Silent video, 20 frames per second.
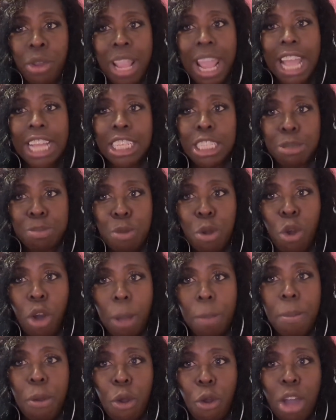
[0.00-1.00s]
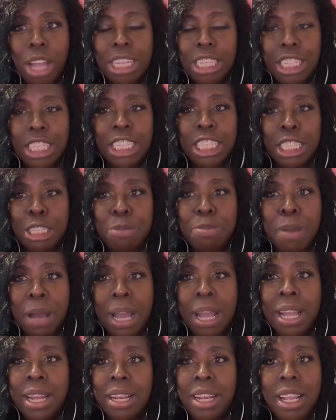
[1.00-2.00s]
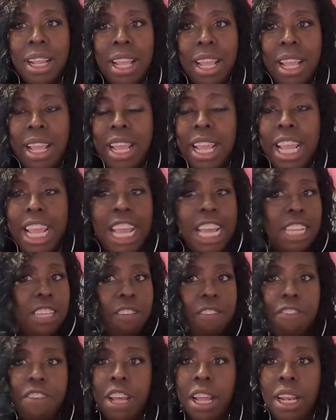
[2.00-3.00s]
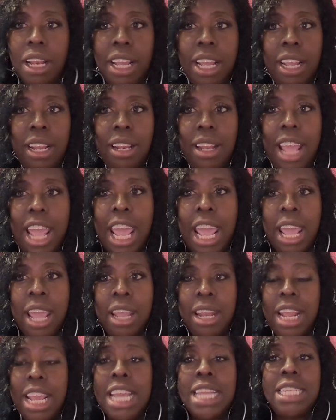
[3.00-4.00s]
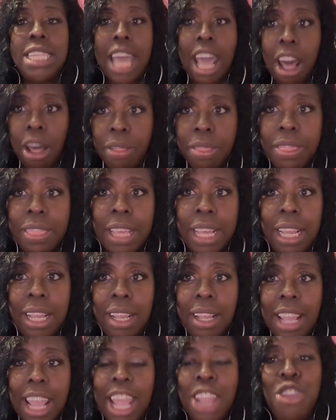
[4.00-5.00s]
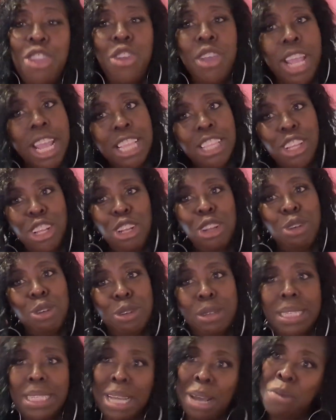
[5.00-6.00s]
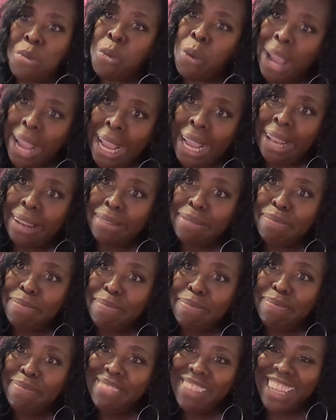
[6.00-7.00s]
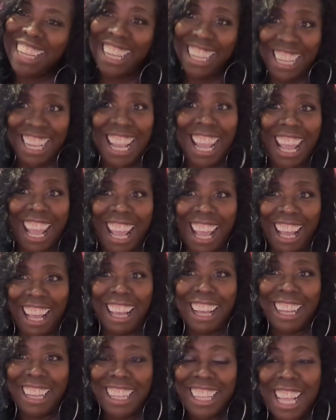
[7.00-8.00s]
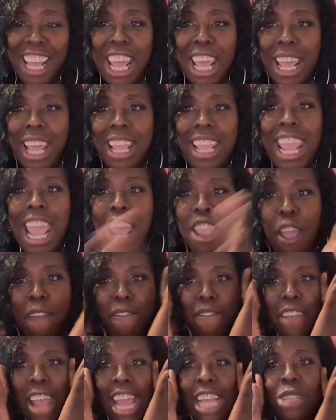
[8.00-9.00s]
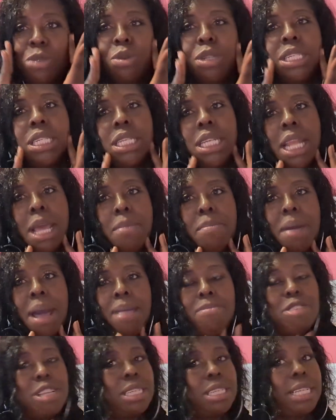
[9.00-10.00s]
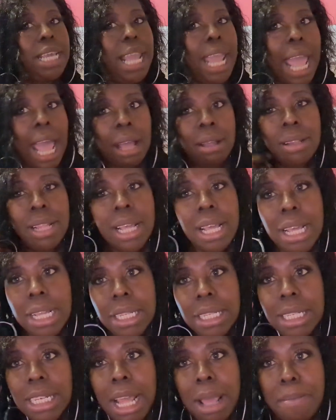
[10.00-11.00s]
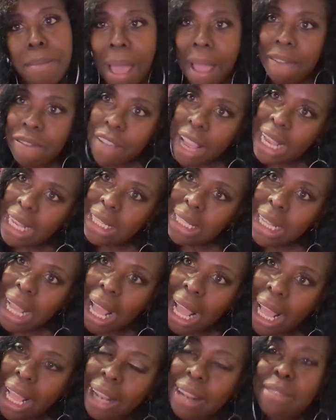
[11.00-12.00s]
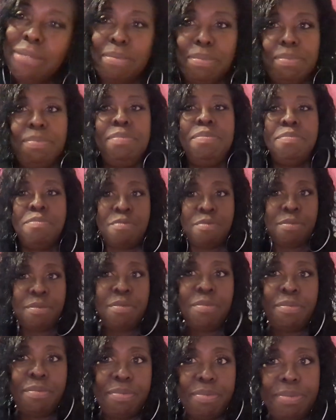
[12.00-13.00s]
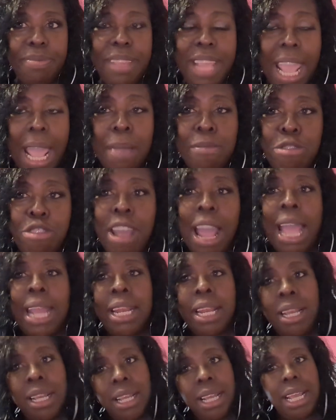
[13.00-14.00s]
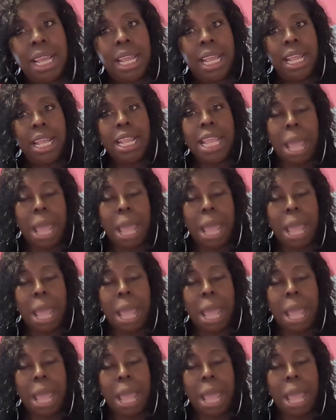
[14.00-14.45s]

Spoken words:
You get small portions, but it's filling and it's healthy, and you get to lose some weight. Yeah. Yeah, your face will slim up. You see how slim my face got? Mm-hmm. Yeah, I'm trying to